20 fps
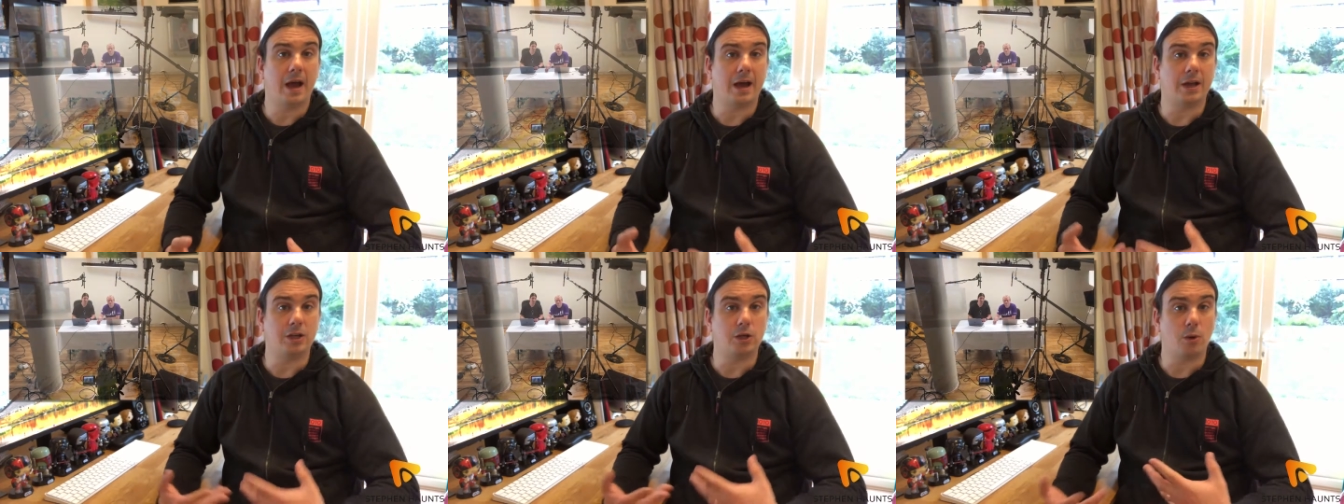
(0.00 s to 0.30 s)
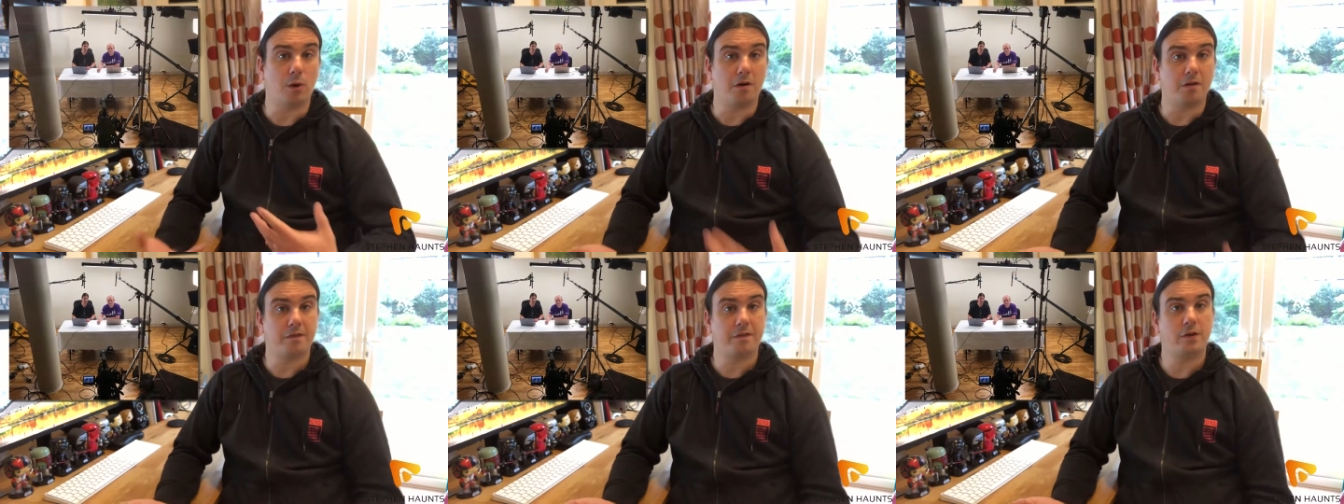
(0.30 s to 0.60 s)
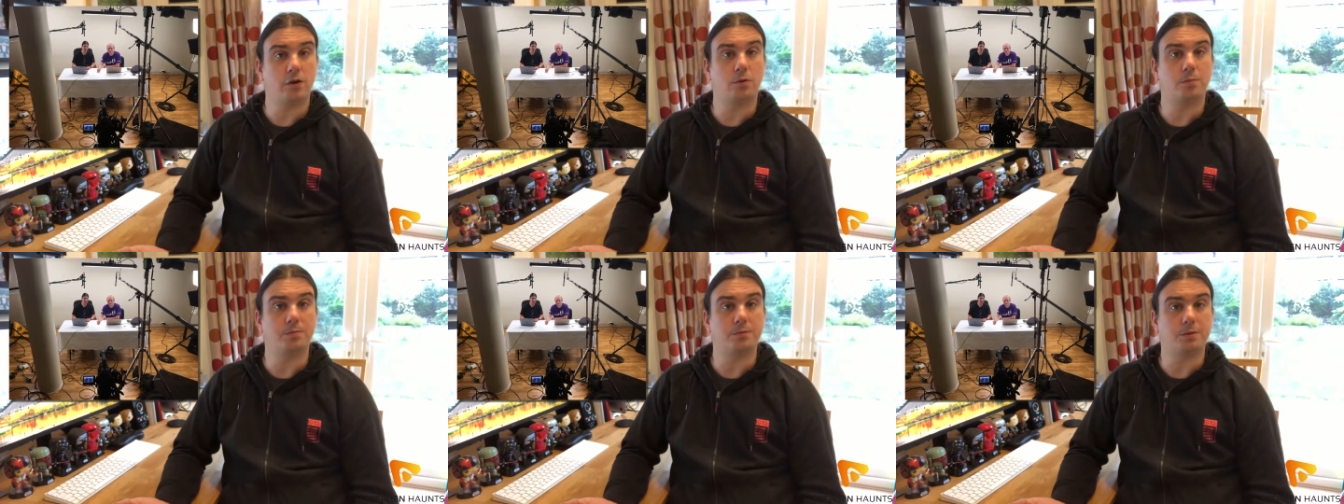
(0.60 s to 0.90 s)
and you are
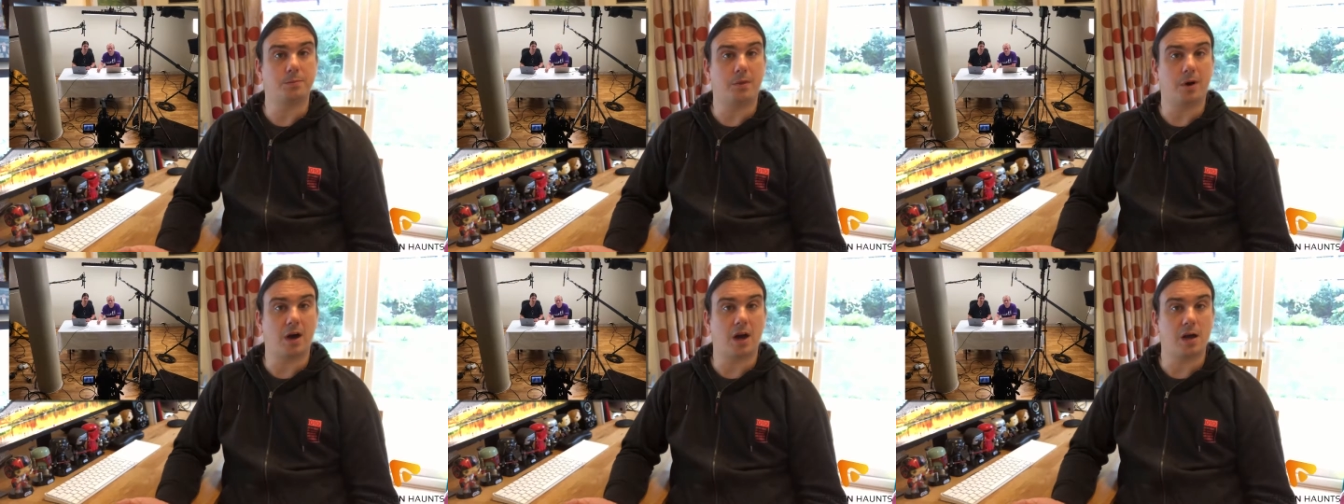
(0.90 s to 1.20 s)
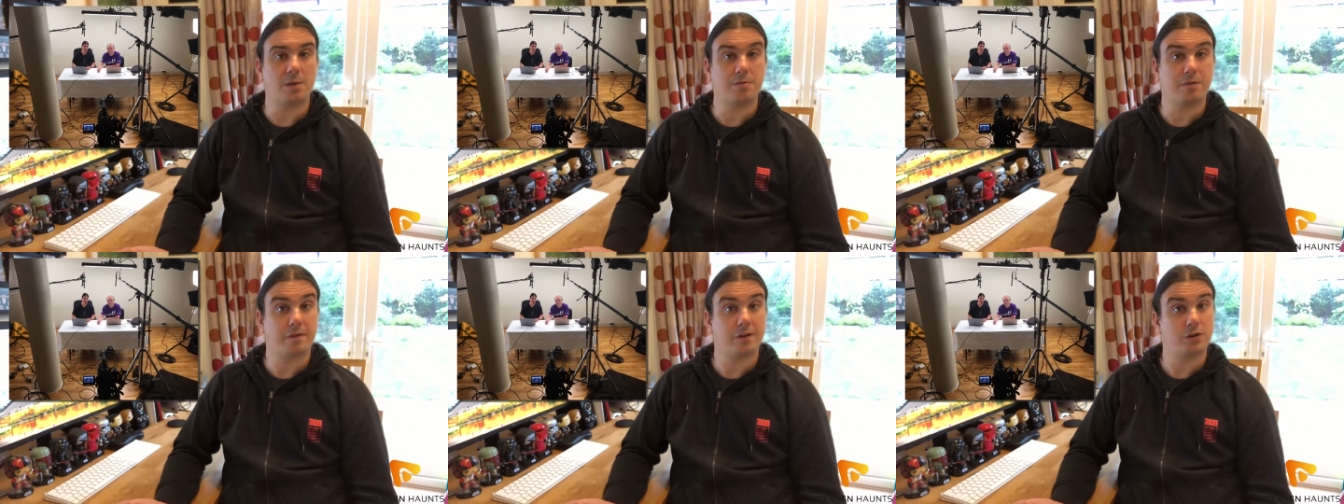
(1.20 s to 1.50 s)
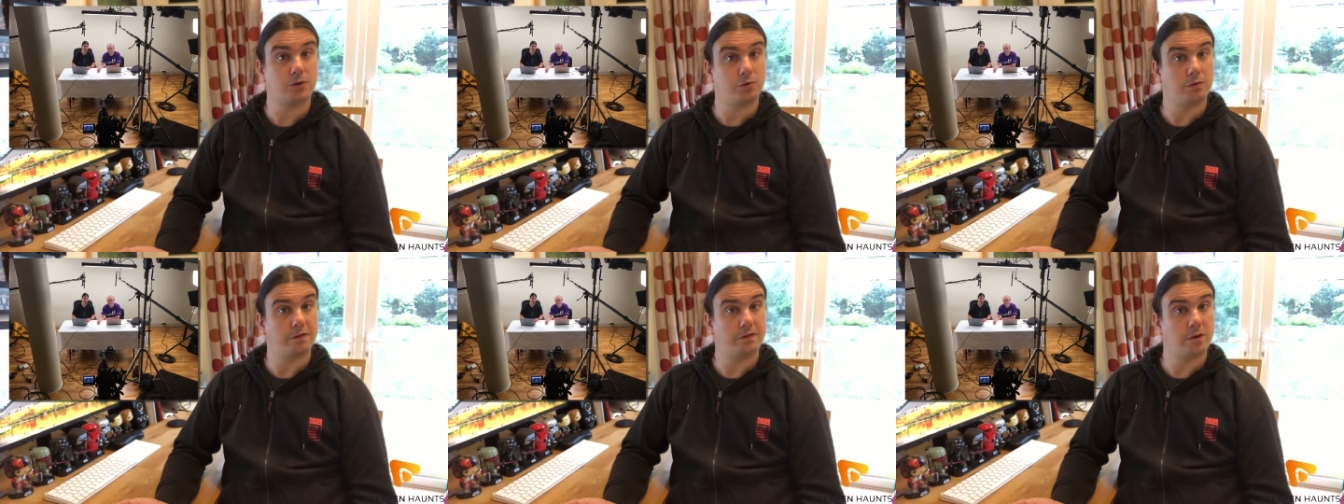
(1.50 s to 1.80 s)
filmed by a
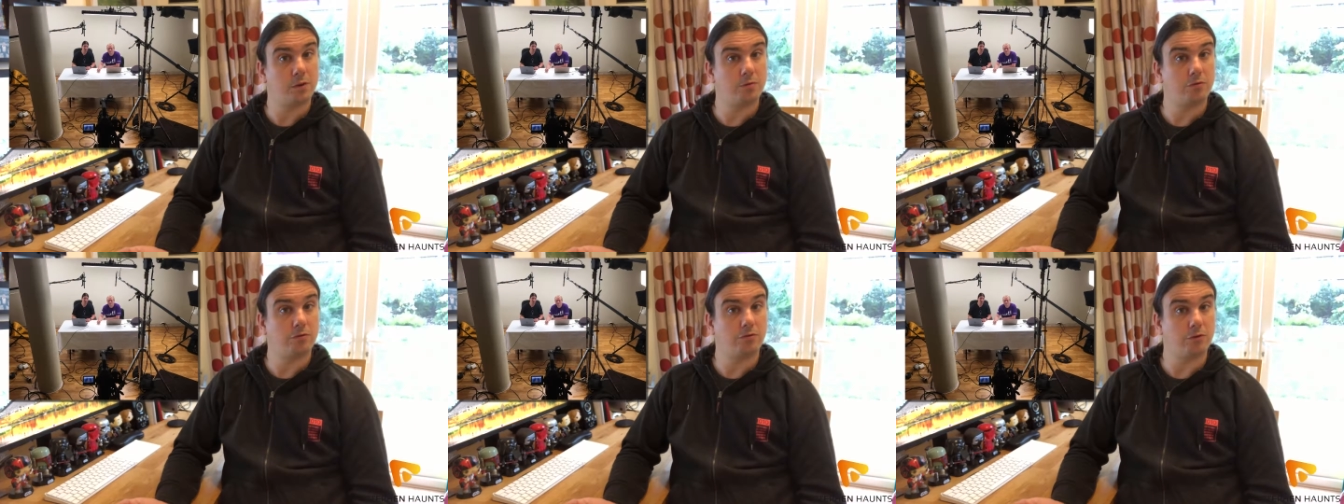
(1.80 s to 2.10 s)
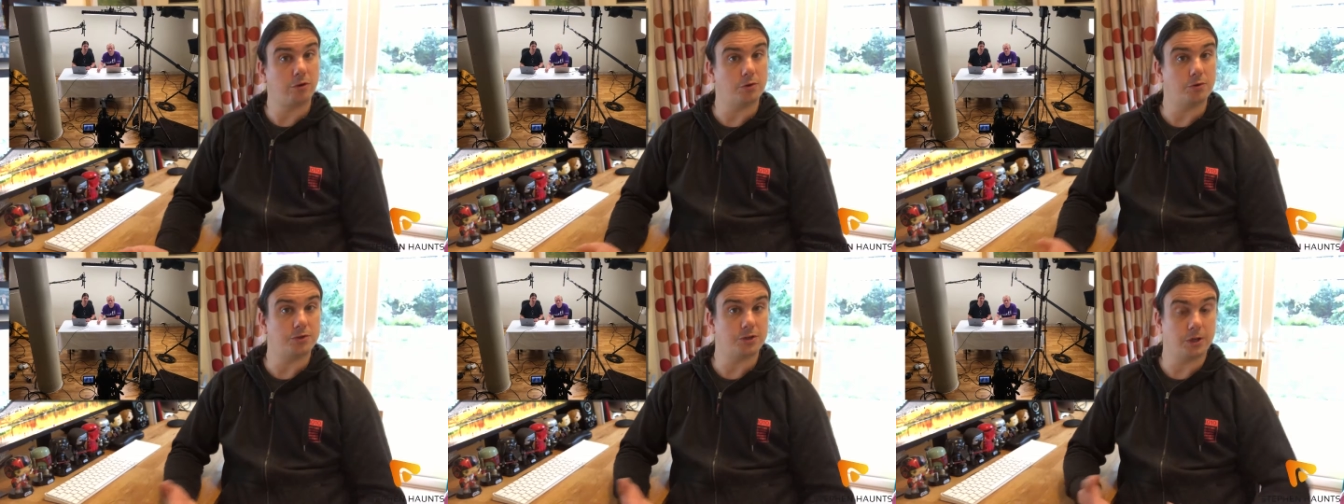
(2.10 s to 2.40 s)
professional film crew.